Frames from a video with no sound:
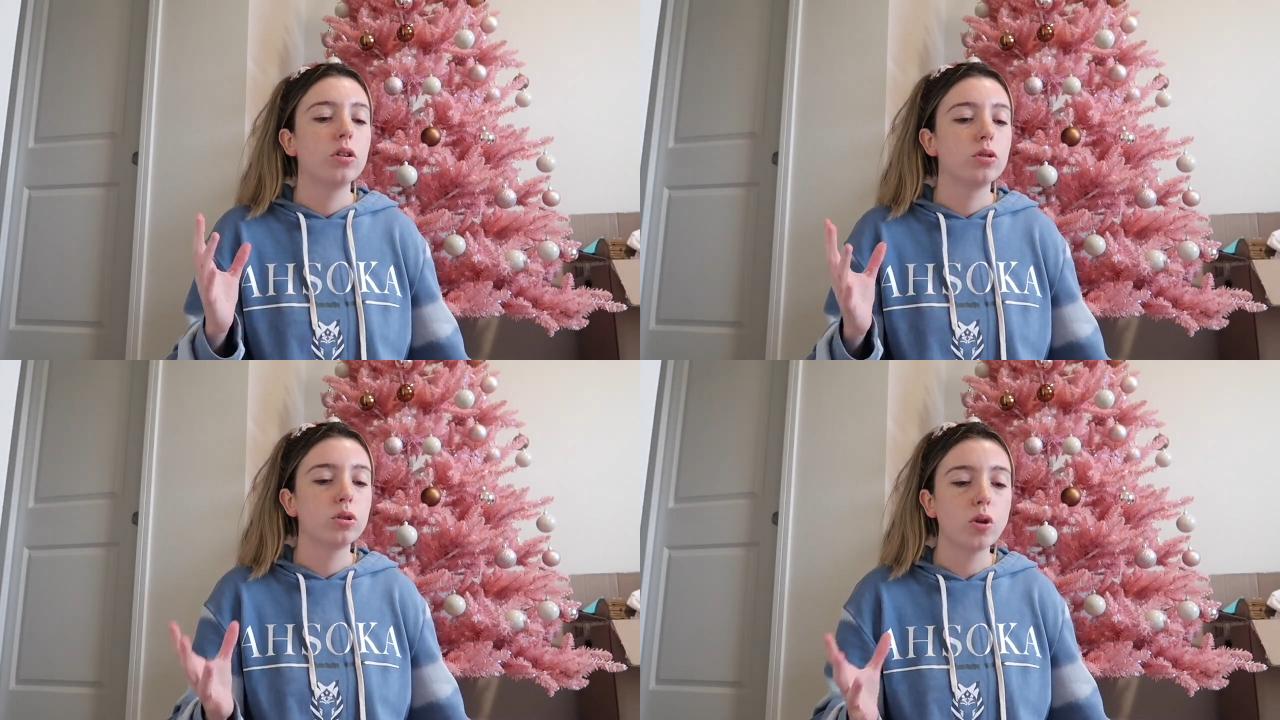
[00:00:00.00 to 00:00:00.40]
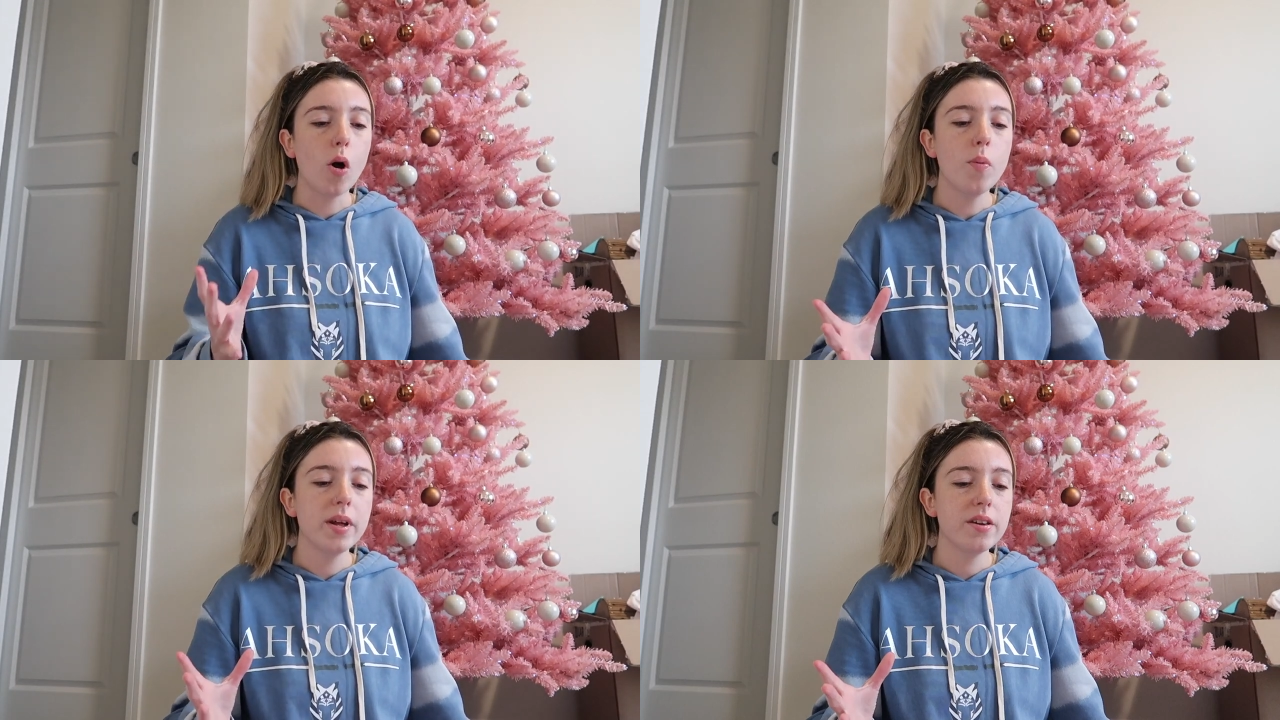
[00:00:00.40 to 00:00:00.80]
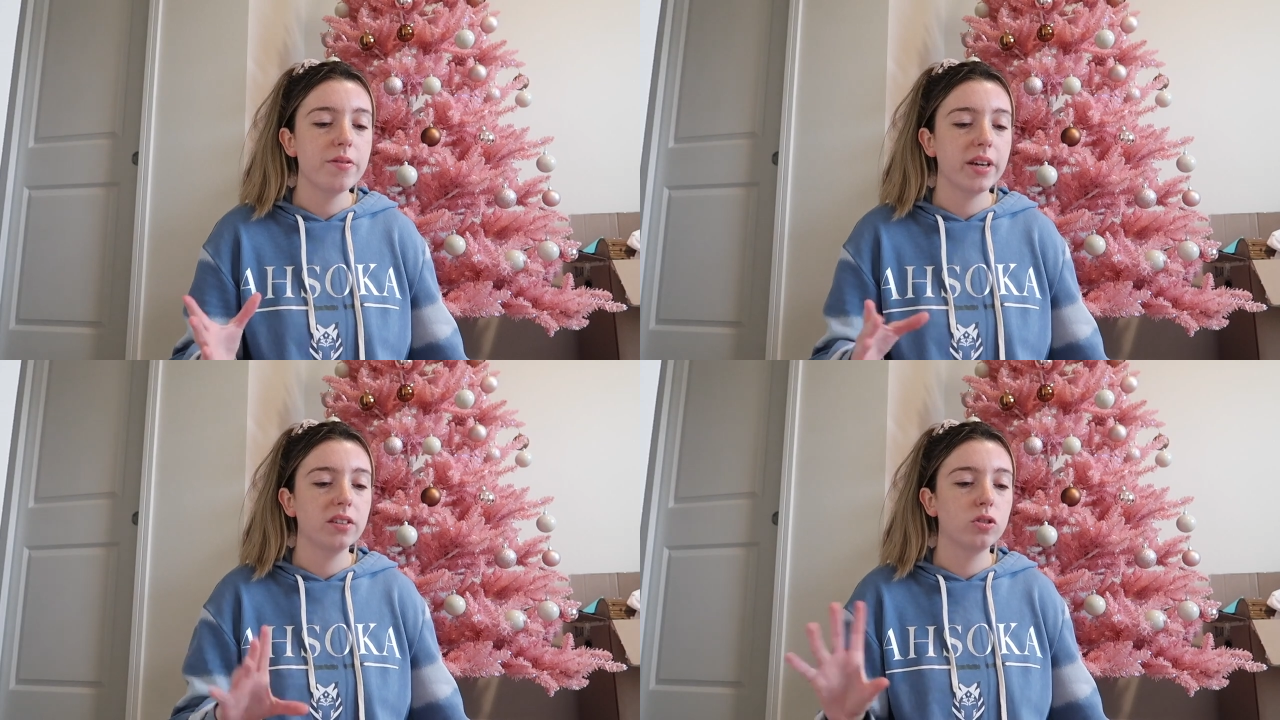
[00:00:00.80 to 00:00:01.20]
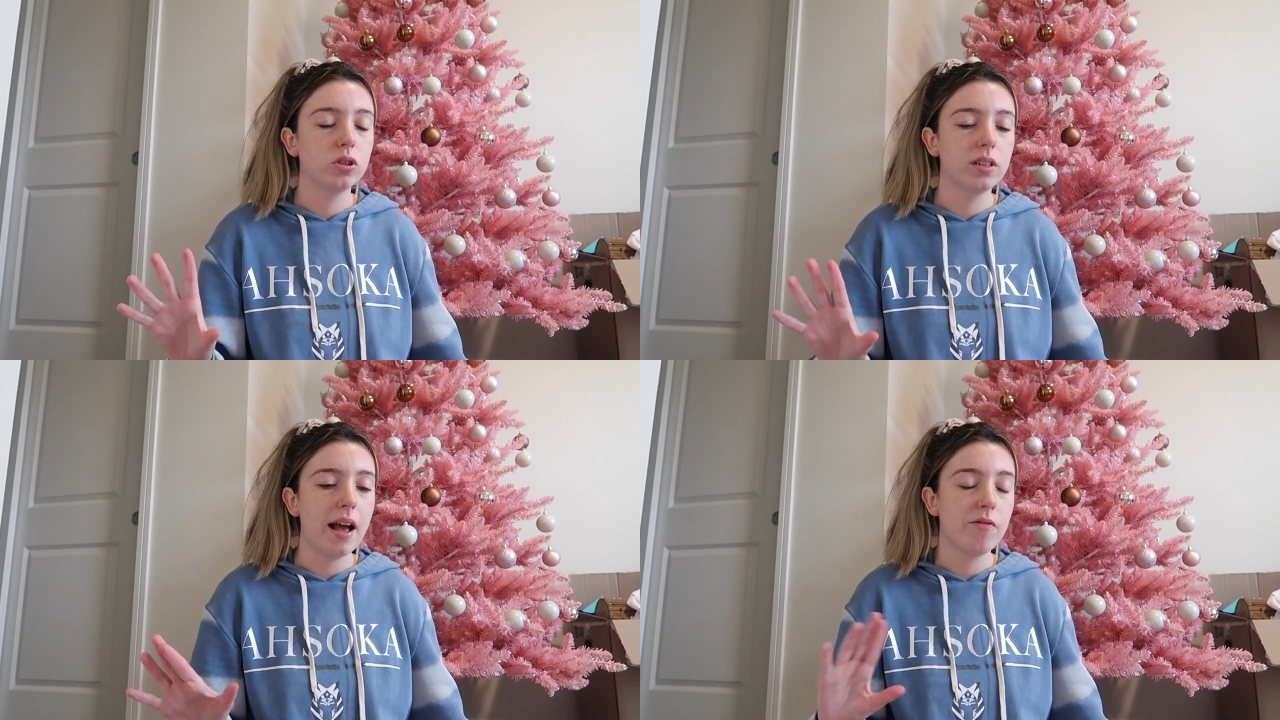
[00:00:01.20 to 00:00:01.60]
so many things
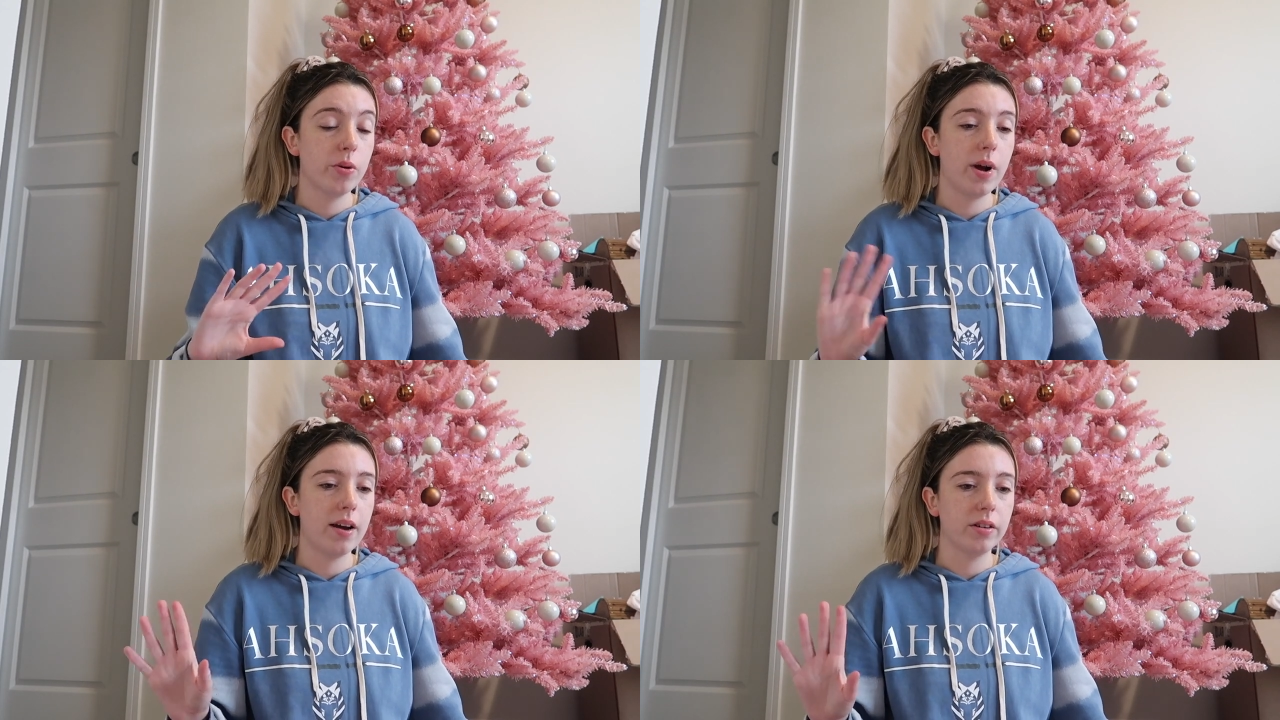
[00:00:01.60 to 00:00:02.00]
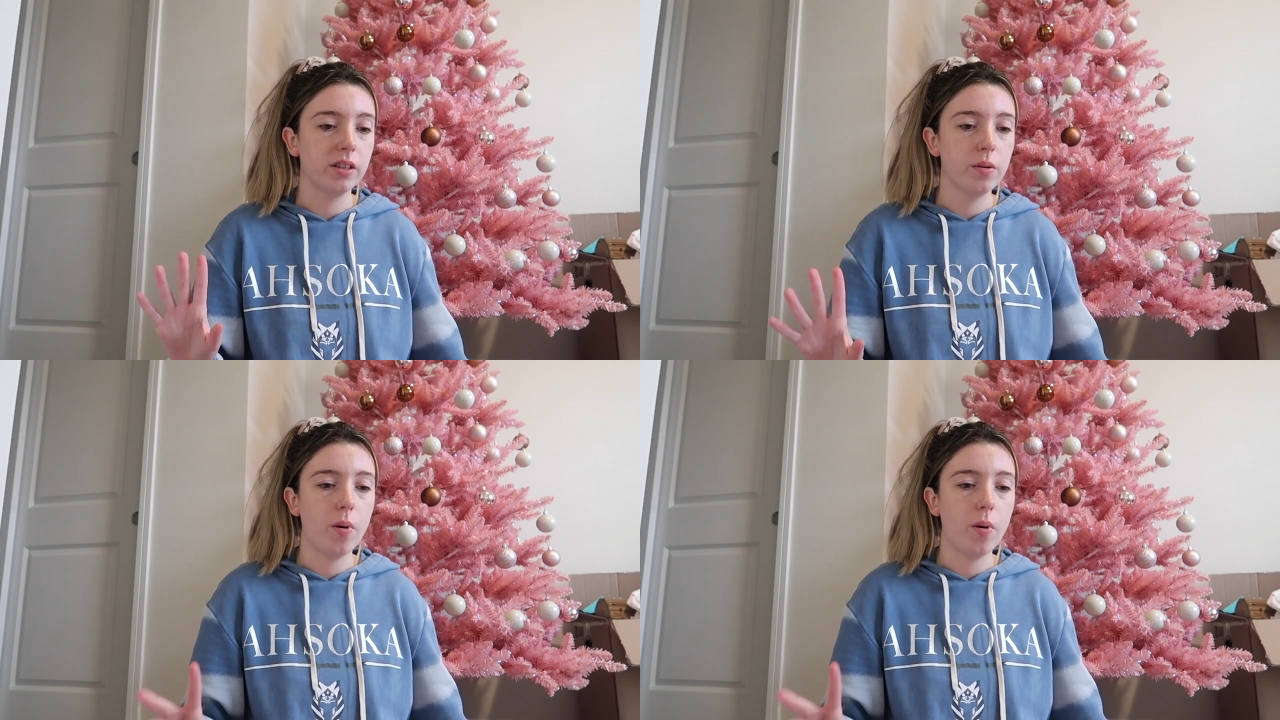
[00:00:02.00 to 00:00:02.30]
just everywhere in the